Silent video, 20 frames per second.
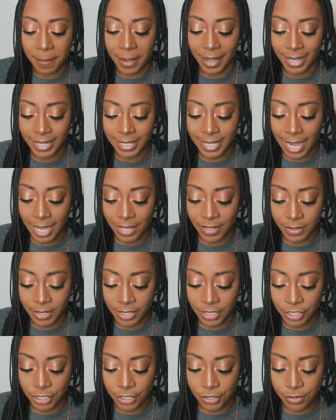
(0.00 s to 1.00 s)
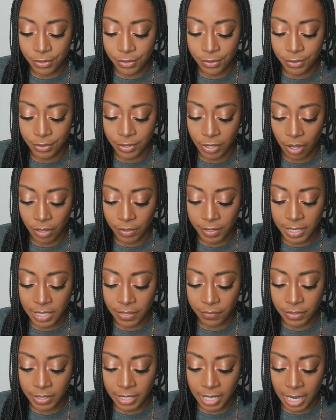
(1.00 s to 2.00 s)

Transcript: But yeah, you can choose all these different